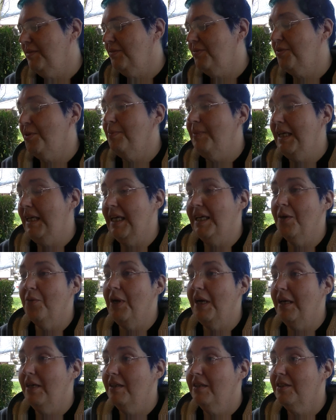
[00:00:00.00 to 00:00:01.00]
For me,
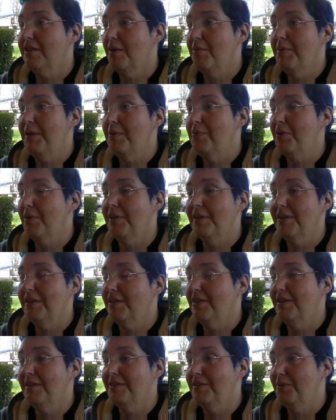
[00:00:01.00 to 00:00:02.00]
anyway. Some people, it
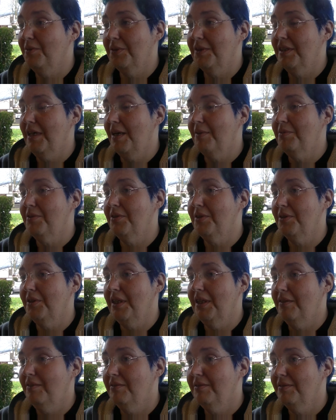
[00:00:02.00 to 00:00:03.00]
was
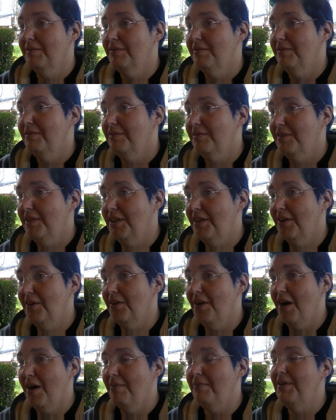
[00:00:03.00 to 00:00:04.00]
absolutely
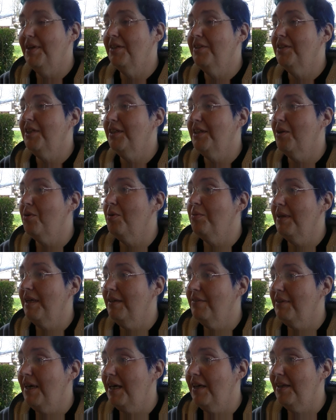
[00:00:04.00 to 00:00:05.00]
obvious that they were being
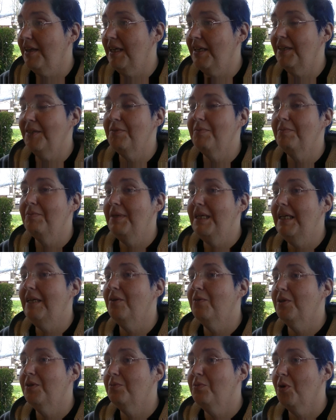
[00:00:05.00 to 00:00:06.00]
violated. Me,
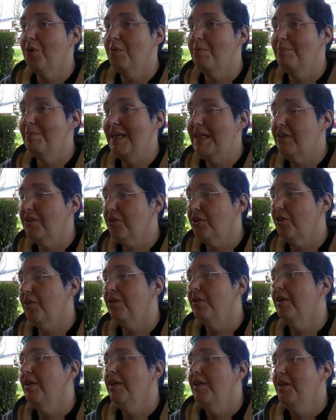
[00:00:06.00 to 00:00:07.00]
it was more mental,
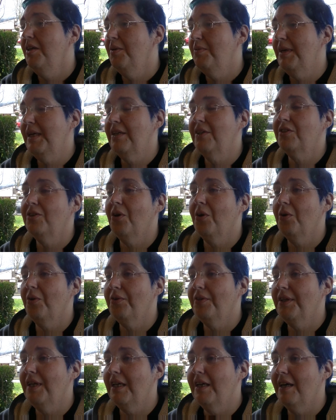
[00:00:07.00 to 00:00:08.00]
being told
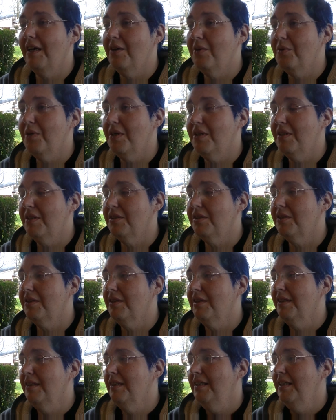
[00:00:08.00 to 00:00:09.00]
that I
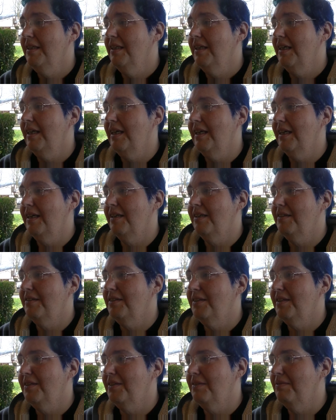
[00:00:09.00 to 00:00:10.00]
was
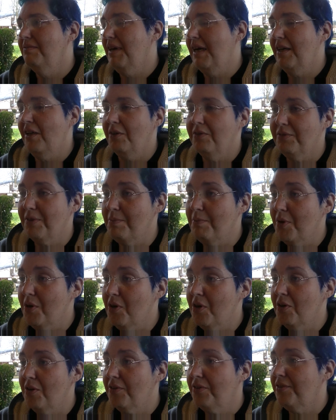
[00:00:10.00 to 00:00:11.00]
vile from
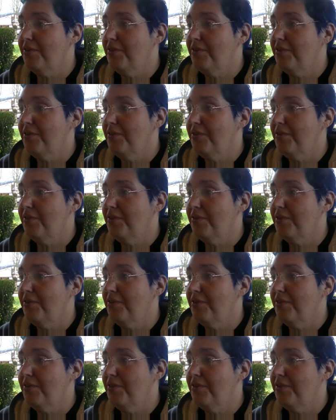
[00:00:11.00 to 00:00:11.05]
birth